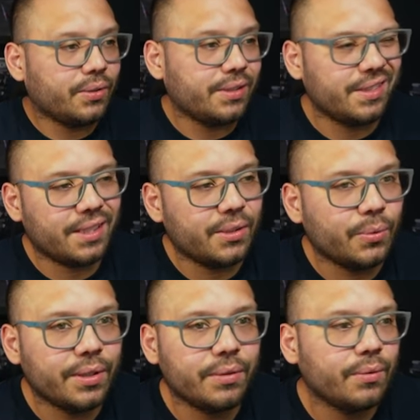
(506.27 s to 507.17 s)
Store since that's
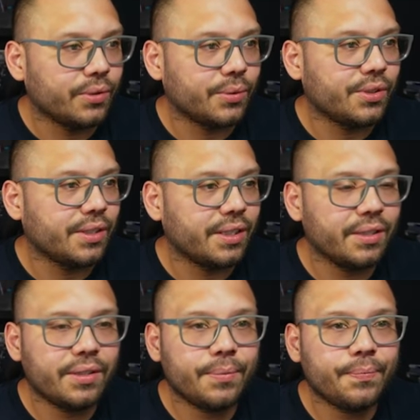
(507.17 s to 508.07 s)
what was originally
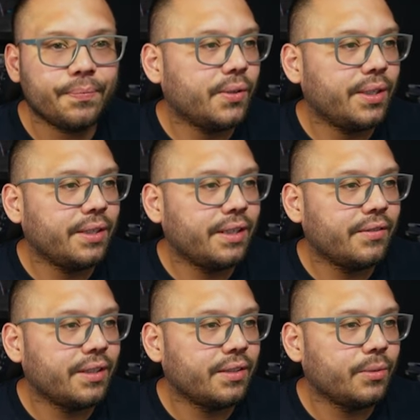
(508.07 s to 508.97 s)
on there. Let's go ahead and give
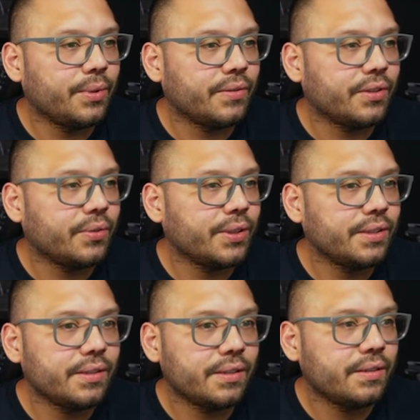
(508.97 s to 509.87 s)
it a little bit of a
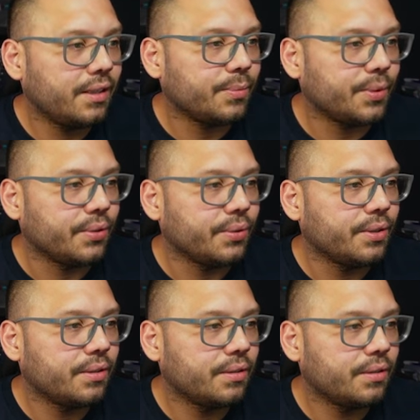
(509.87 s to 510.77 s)
twist. Looks pretty cool.
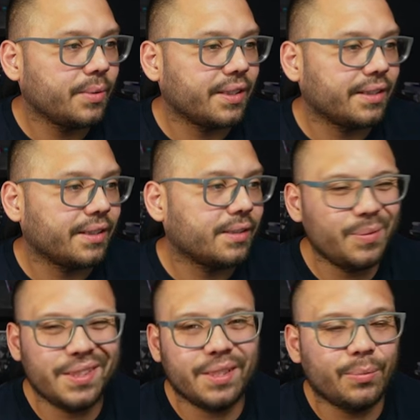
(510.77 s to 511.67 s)
Something like that,
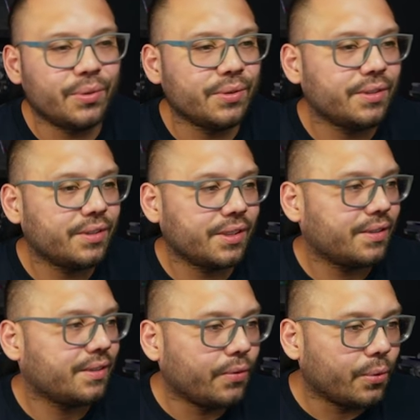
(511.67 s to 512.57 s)
something simple,
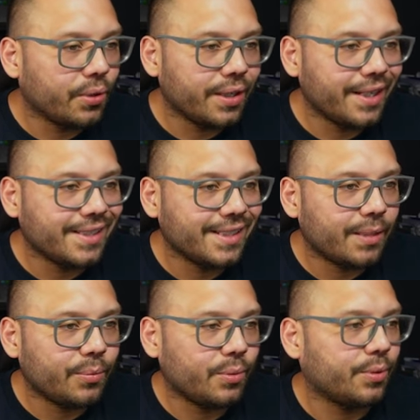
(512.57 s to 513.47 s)
just for
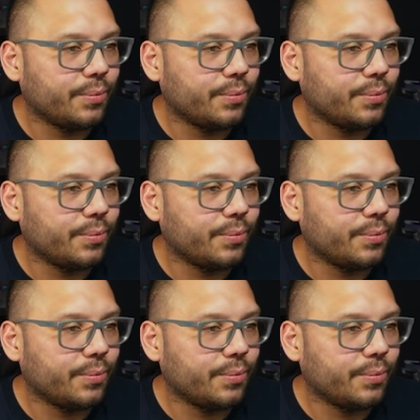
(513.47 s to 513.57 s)
example